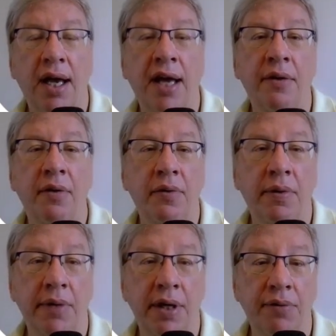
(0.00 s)
and
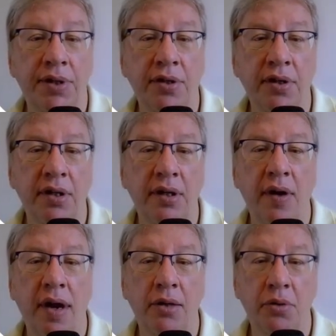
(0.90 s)
we will return
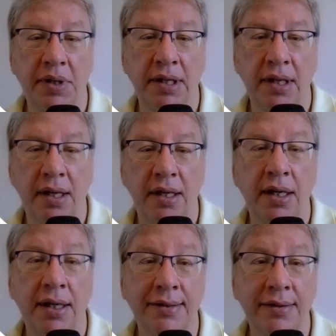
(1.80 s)
to it
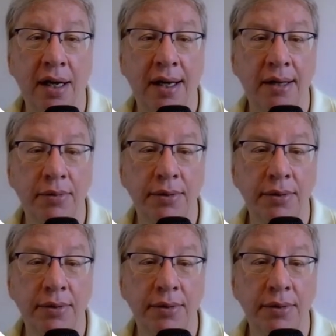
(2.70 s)
next time.